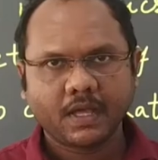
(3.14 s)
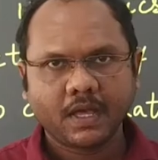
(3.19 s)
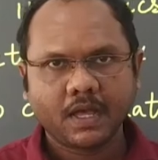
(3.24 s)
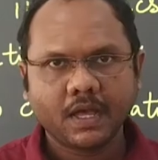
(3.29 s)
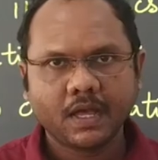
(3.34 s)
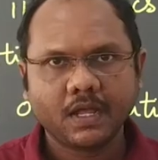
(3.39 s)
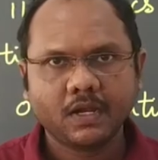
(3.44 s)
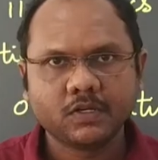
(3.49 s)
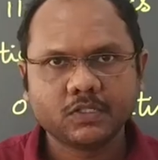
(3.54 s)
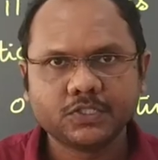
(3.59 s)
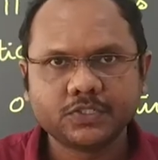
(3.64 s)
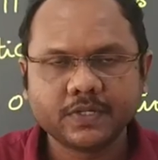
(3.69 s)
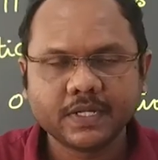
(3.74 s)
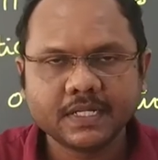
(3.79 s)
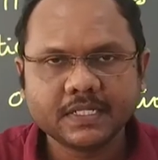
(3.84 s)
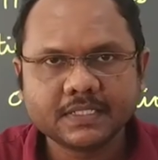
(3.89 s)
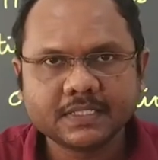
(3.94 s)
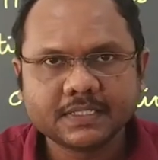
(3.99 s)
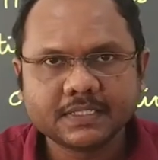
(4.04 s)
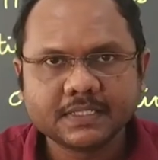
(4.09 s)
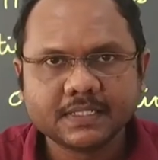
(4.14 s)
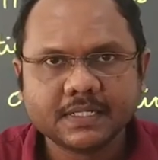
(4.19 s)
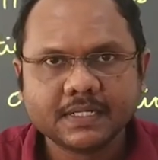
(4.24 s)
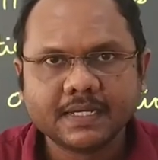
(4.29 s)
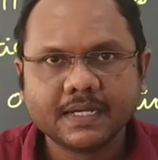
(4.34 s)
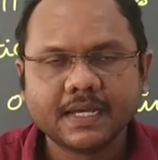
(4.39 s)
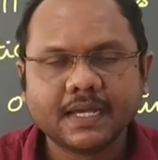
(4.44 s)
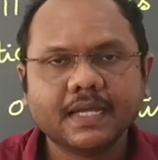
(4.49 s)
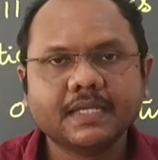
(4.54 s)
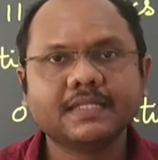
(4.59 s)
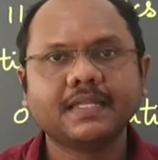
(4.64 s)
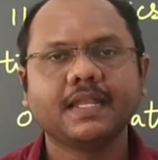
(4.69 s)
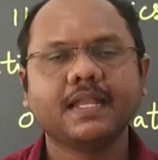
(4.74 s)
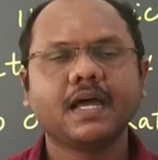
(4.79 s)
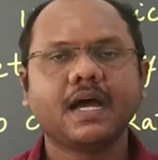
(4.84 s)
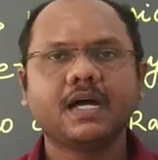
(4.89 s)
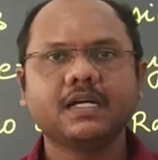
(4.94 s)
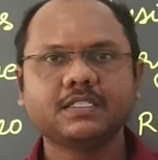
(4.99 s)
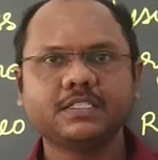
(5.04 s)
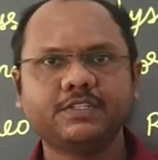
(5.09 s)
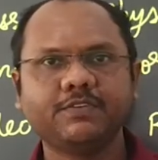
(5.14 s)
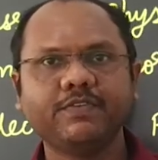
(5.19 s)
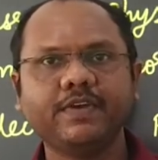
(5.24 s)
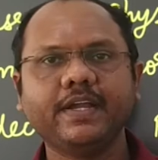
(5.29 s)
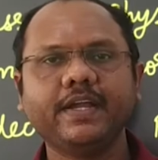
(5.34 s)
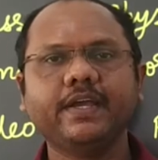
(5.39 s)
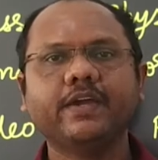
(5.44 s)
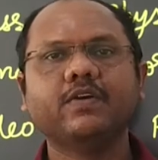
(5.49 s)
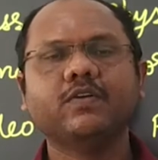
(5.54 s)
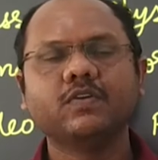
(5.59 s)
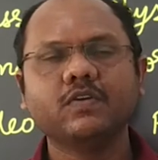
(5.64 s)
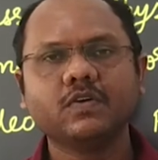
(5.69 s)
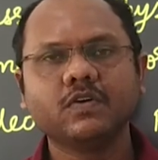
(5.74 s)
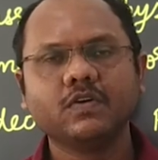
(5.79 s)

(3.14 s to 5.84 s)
Hello students, in the last video